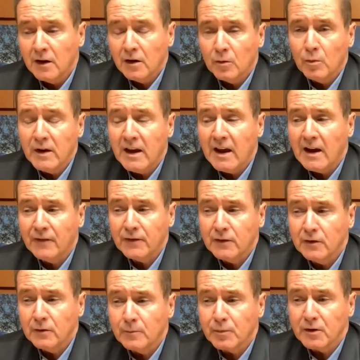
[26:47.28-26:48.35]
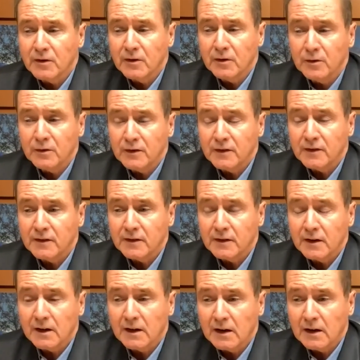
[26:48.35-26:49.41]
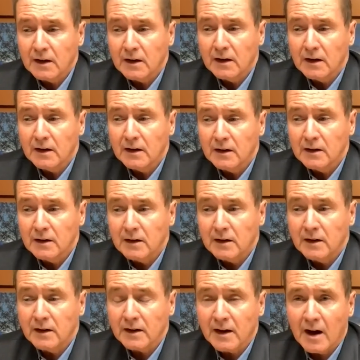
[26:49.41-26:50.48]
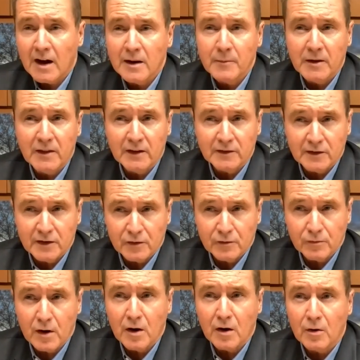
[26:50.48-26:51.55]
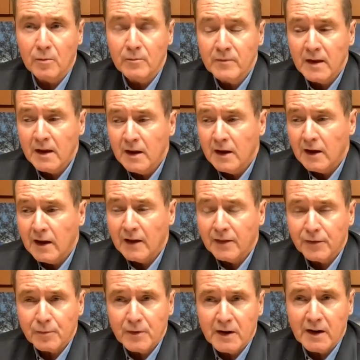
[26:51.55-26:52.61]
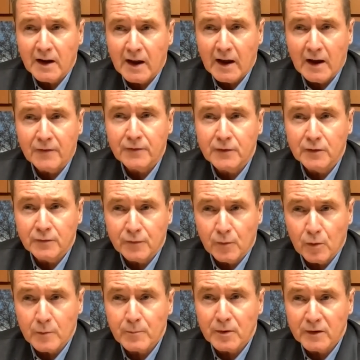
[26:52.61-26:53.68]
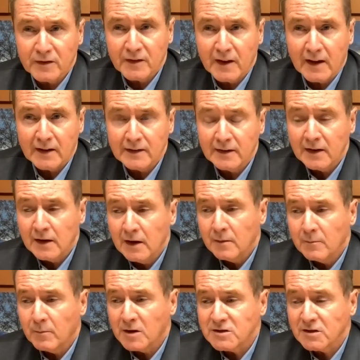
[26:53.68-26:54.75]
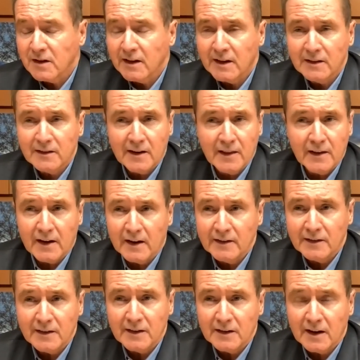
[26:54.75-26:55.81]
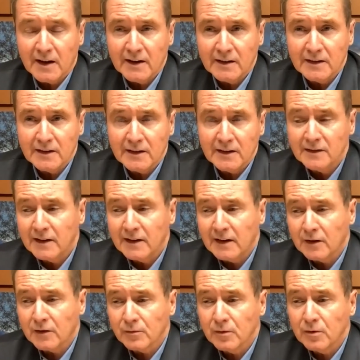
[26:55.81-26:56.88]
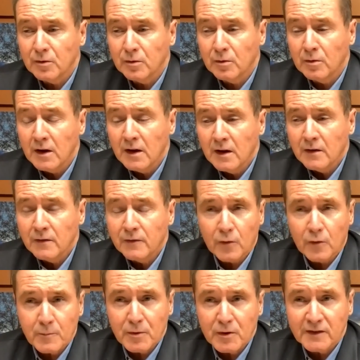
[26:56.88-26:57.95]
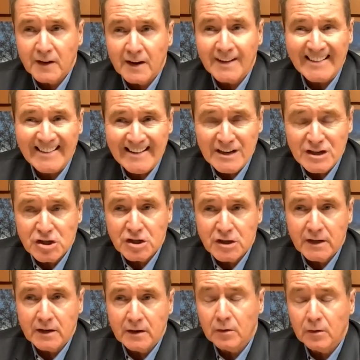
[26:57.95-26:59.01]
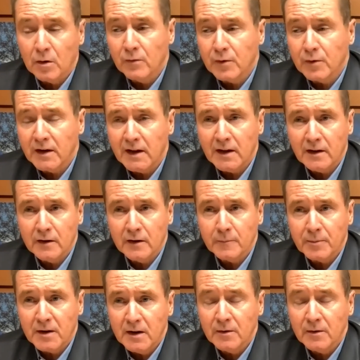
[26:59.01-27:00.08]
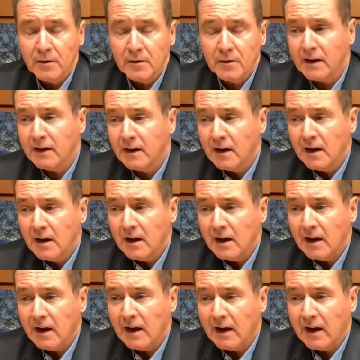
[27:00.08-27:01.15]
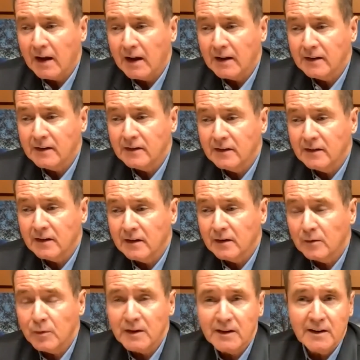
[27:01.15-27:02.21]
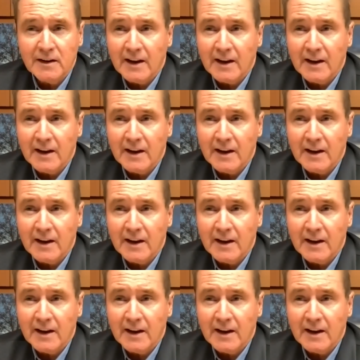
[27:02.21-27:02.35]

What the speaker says: we have to produce an economy that's going to grow at 3.5% to 4%, much like it did in the 1990s. And it grew 4% each year over an 8-year period. And we didn't